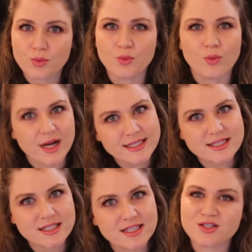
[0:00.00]
What?
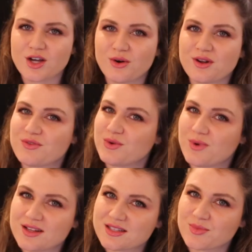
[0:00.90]
So if you
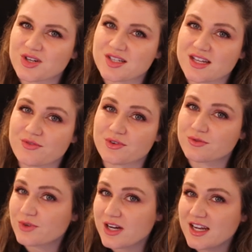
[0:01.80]
want somewhere to stay for
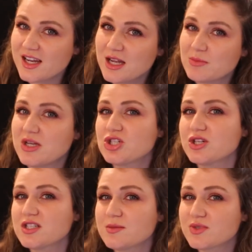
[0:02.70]
free, be sure
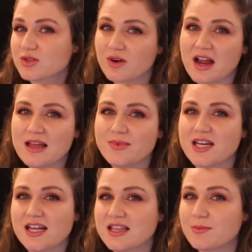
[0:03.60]
to subscribe
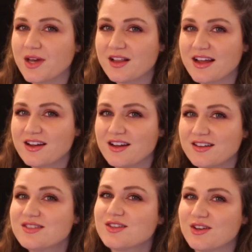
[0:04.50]
and hit the bell
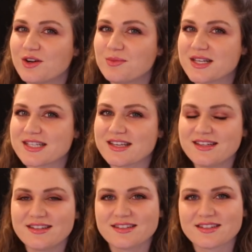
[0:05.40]
icon so you don't miss it.
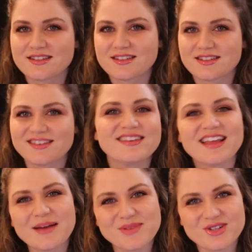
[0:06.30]

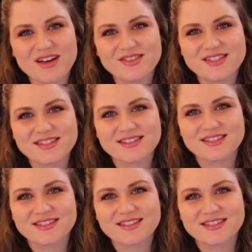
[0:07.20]
Happy travels!